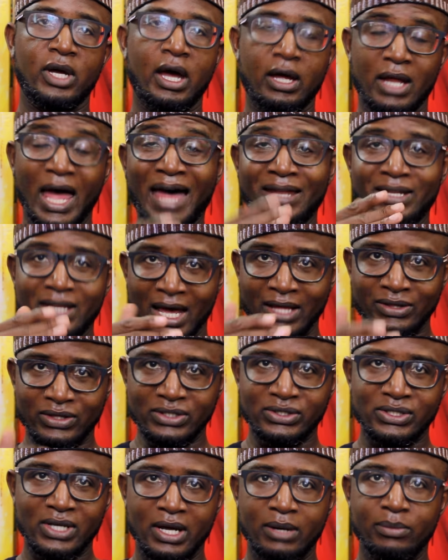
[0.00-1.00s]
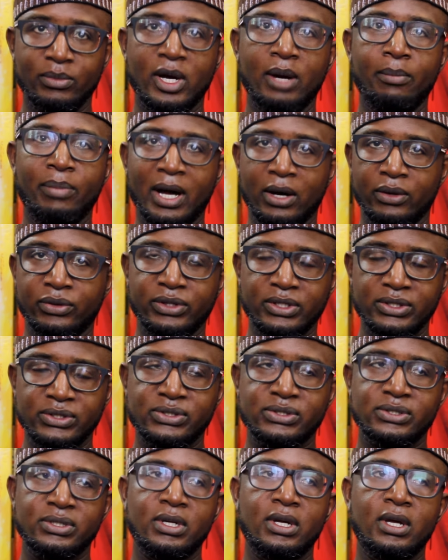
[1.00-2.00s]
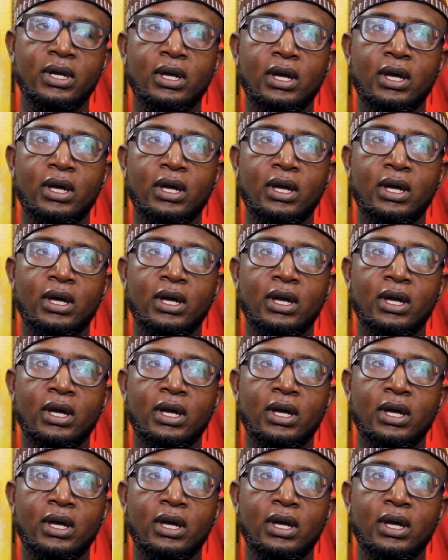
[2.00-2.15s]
at the time about this.